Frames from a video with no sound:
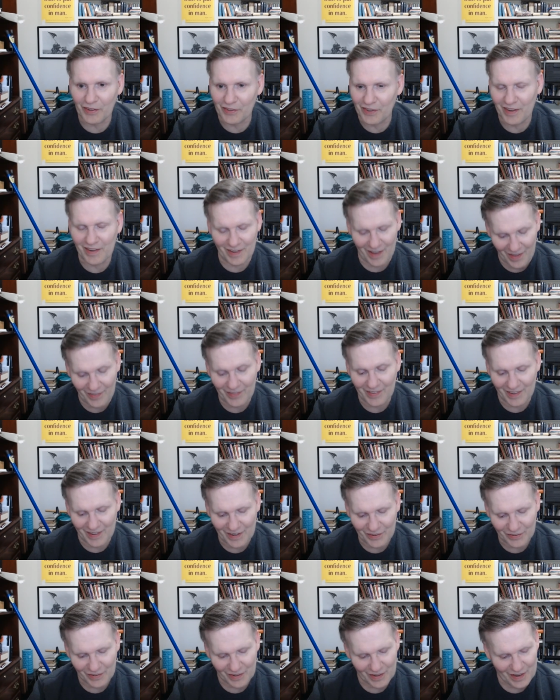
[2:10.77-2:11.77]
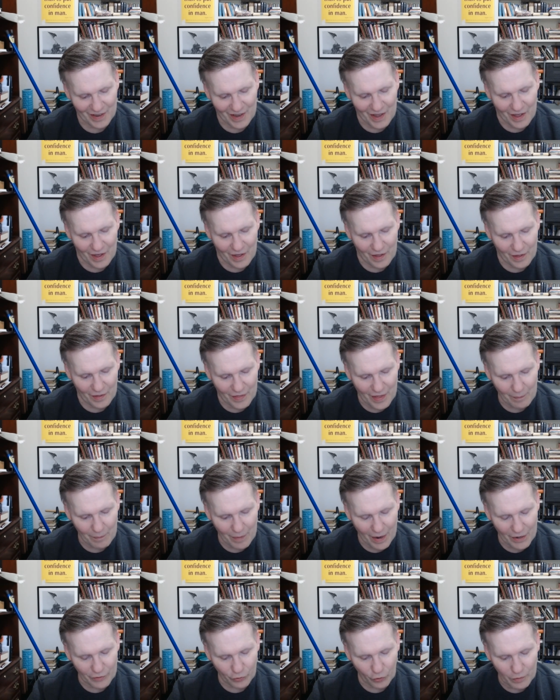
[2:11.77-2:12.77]
and it is, then by
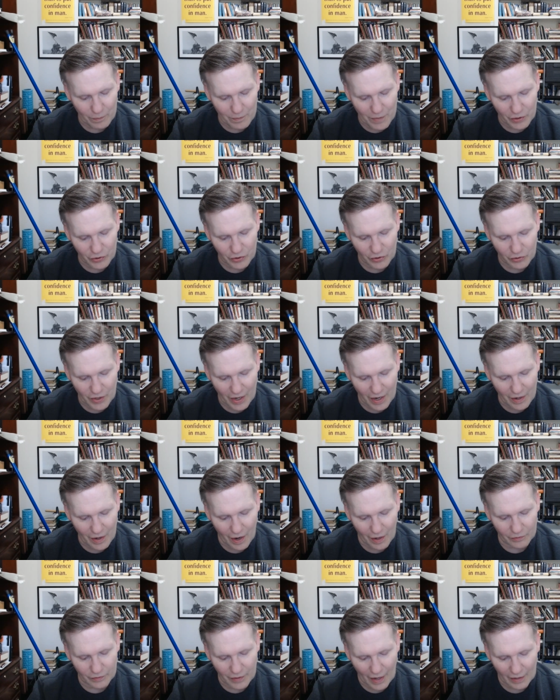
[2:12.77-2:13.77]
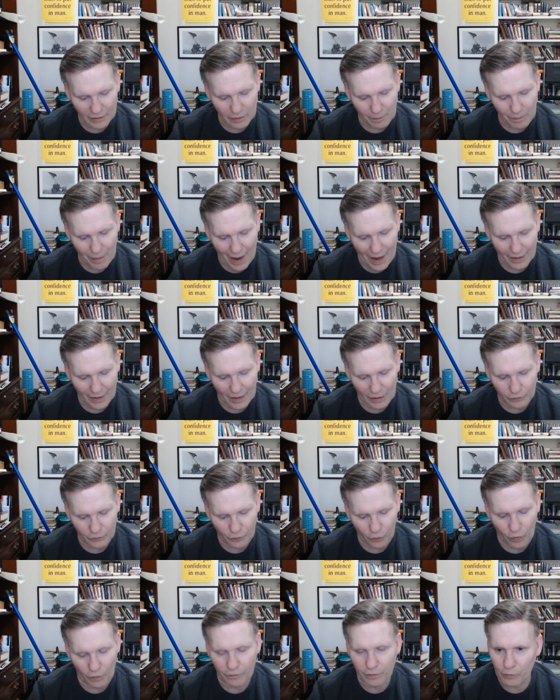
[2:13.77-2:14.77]
his own admission, J. Dr. Packer has
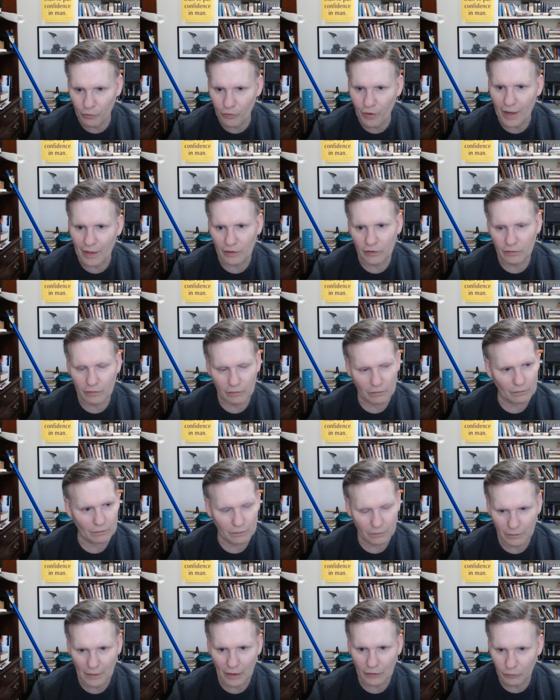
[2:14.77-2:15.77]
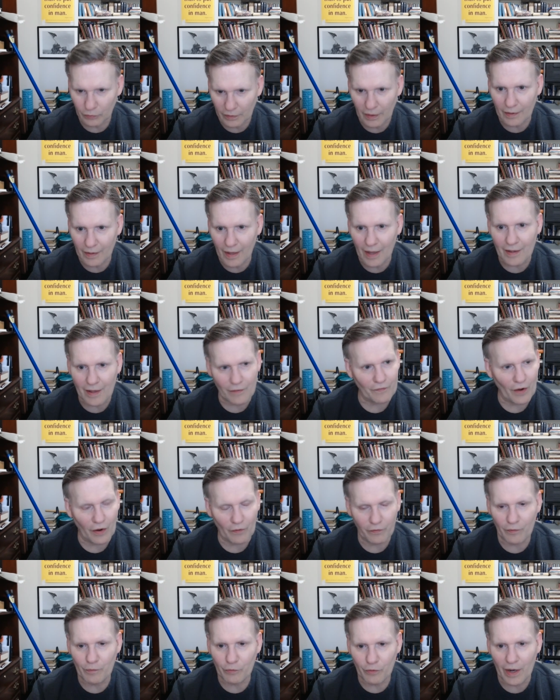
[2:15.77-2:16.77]
fallen from grace. That's what they did. They fell
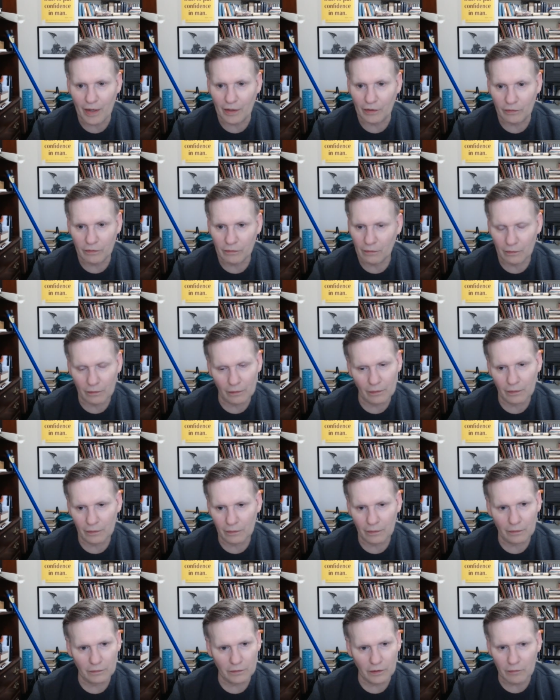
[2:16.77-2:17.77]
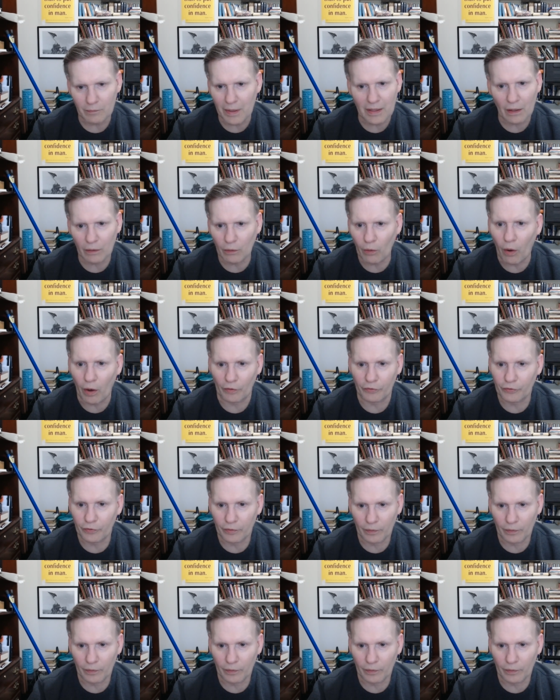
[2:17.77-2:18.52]
from grace. Doesn't mean they're lost